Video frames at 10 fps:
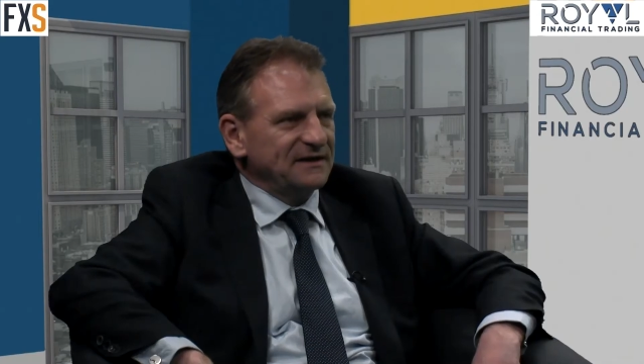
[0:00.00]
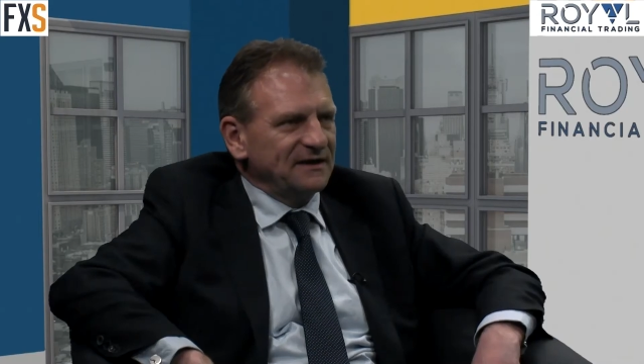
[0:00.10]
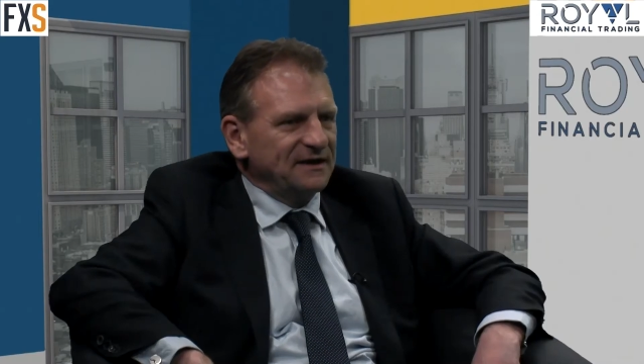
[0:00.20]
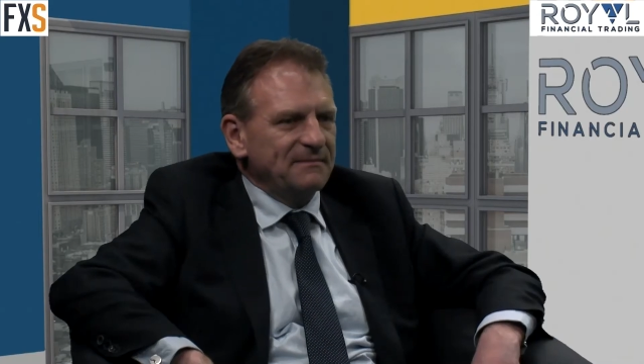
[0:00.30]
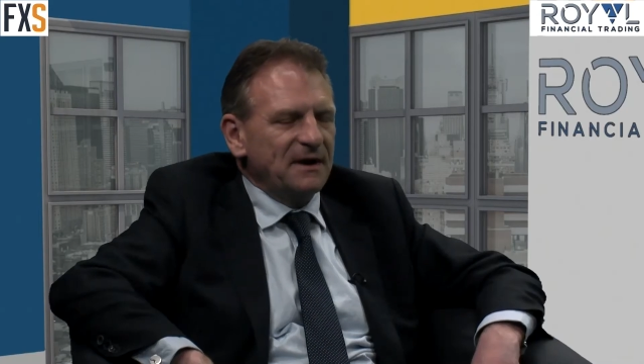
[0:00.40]

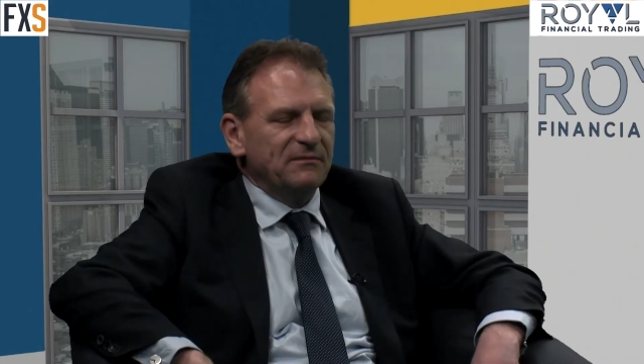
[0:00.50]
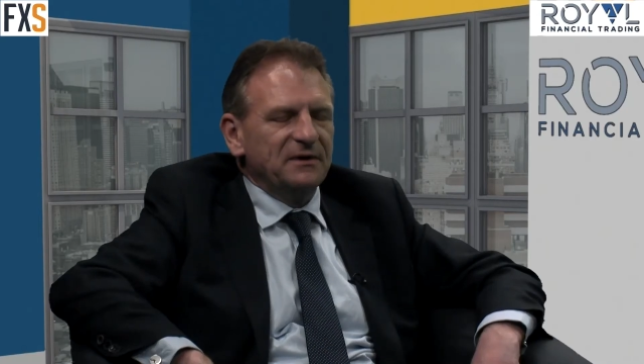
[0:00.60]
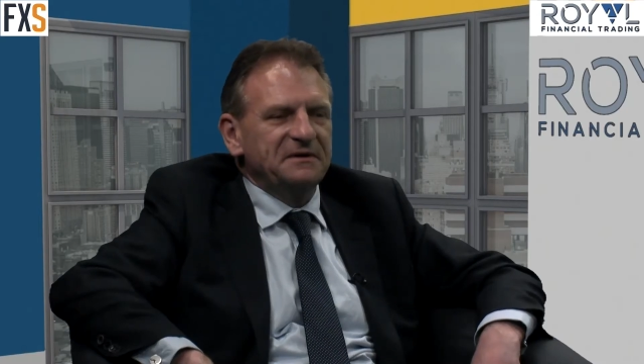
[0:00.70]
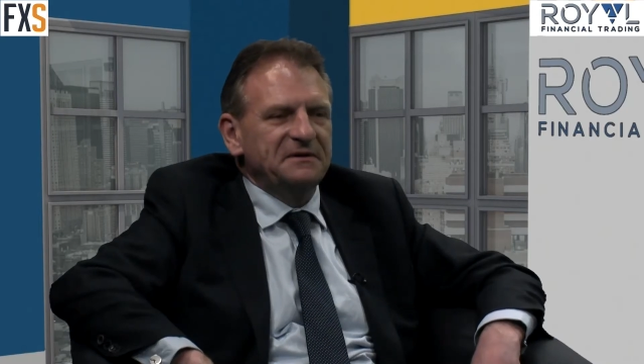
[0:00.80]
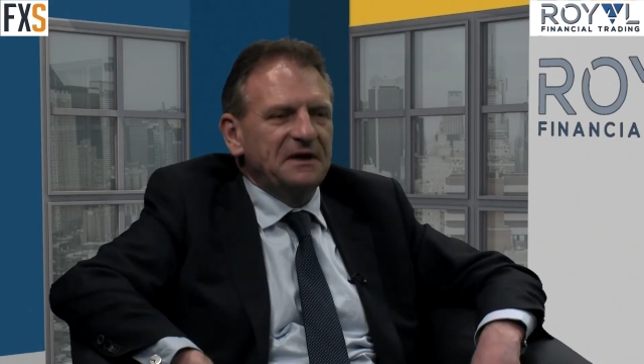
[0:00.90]
that they may
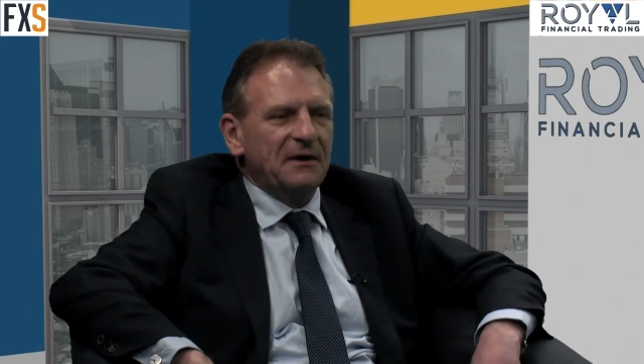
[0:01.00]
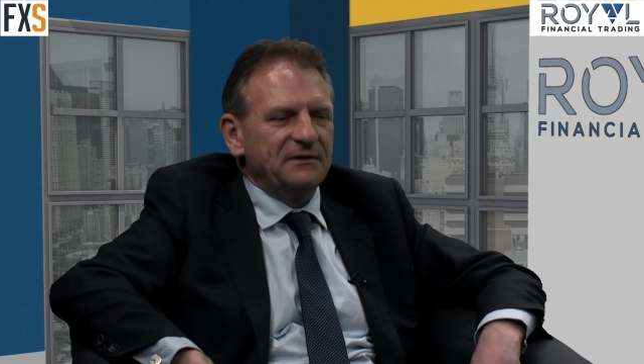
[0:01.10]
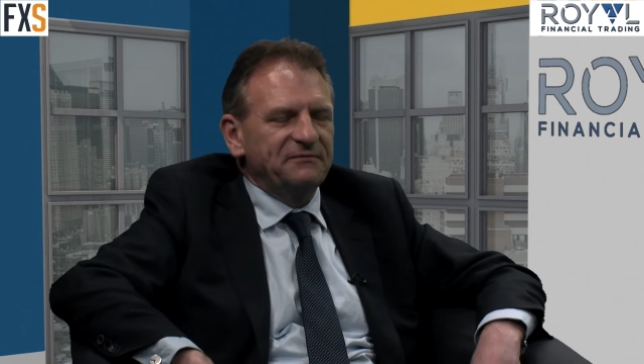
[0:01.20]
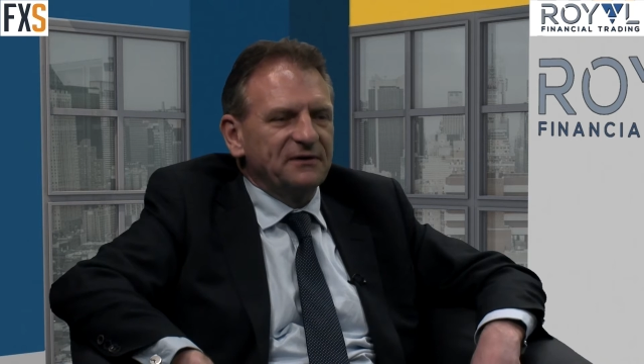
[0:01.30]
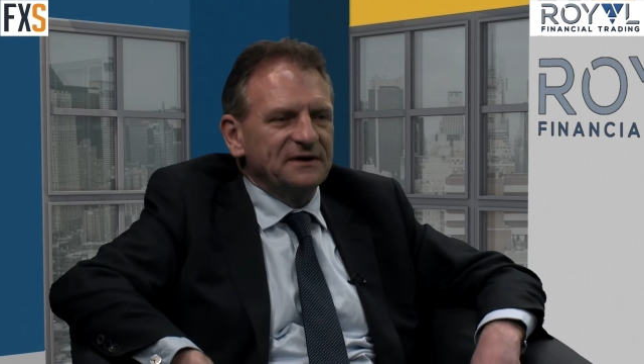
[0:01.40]

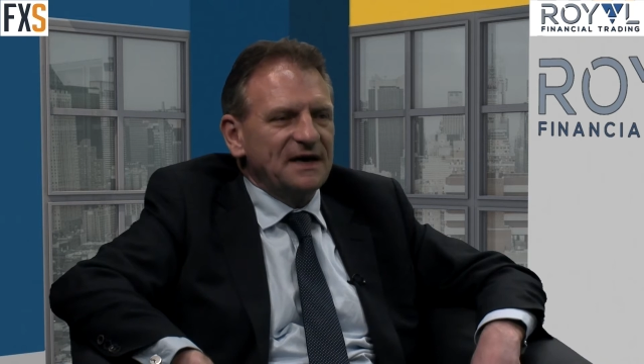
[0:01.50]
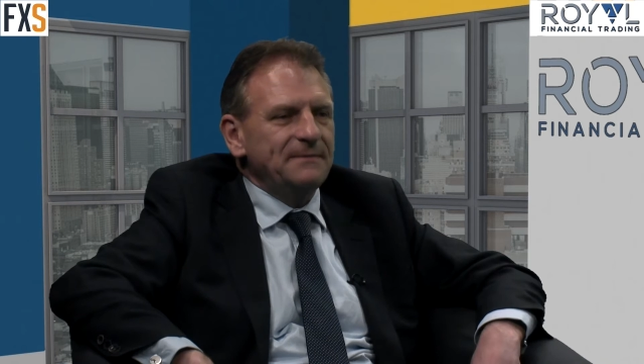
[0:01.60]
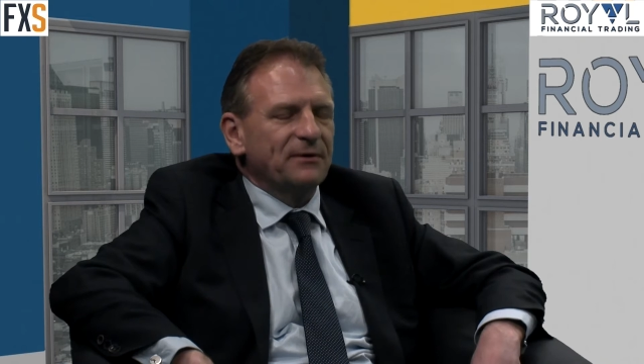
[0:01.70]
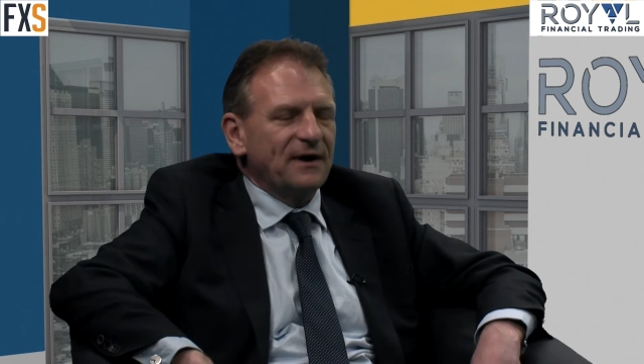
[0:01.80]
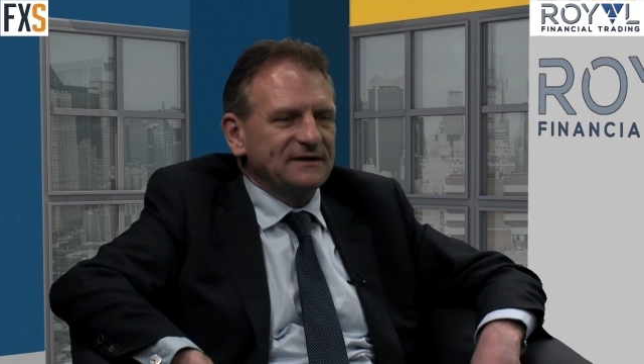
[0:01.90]
go for a
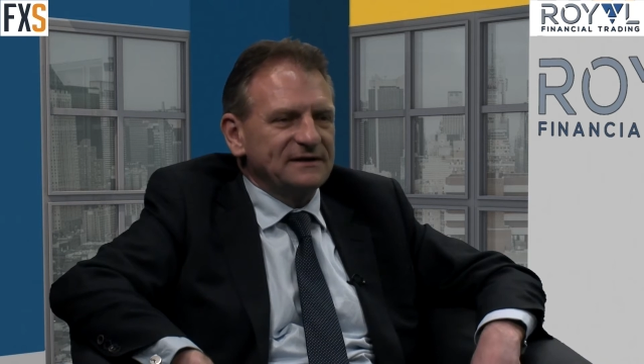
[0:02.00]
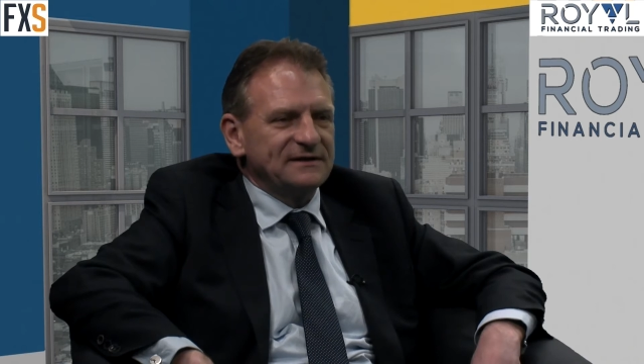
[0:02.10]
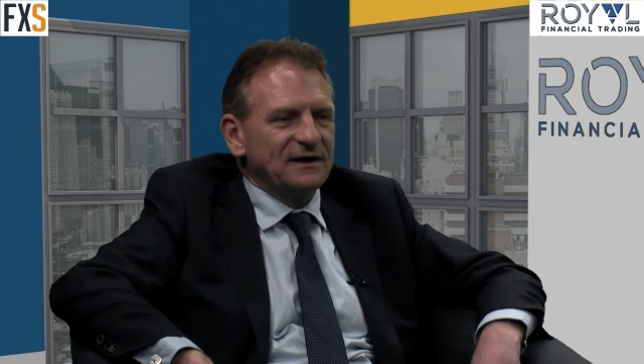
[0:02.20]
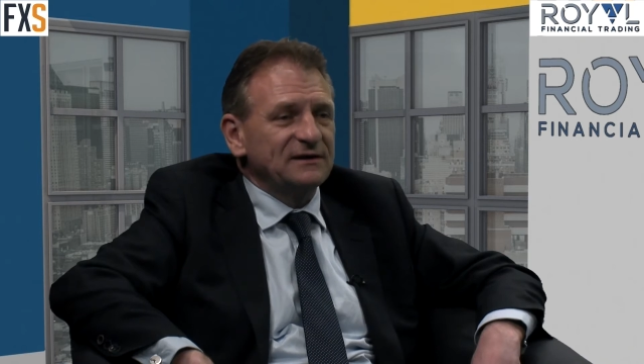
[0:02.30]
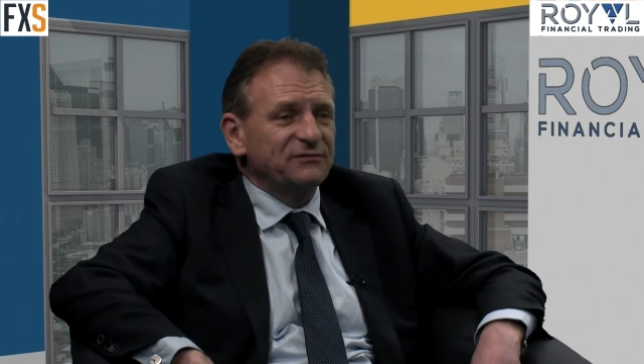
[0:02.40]
taper
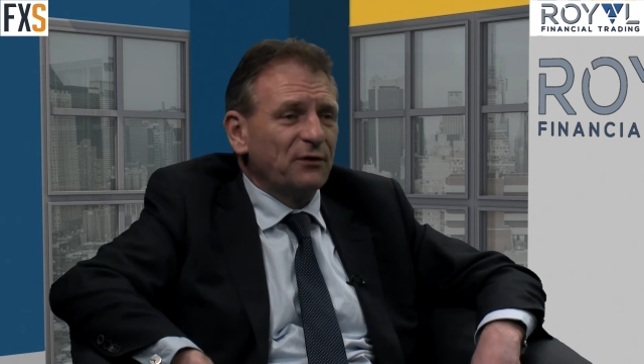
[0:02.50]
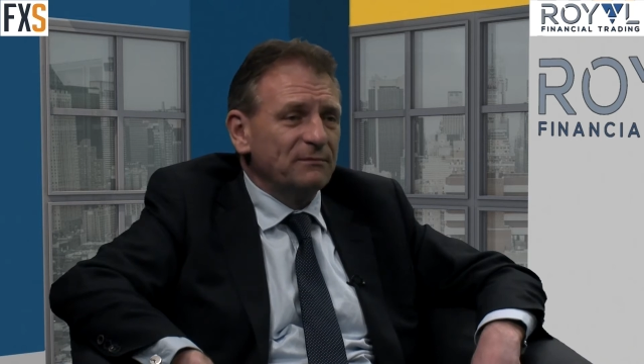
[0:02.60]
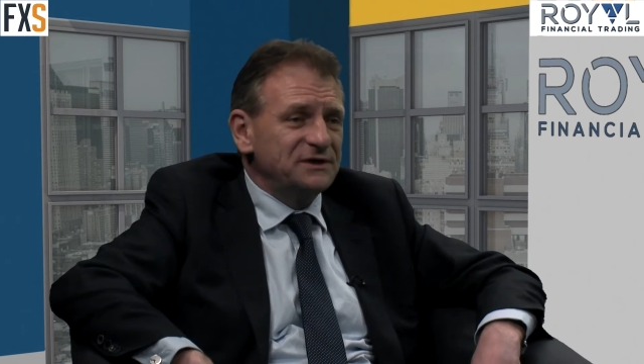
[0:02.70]
exercise from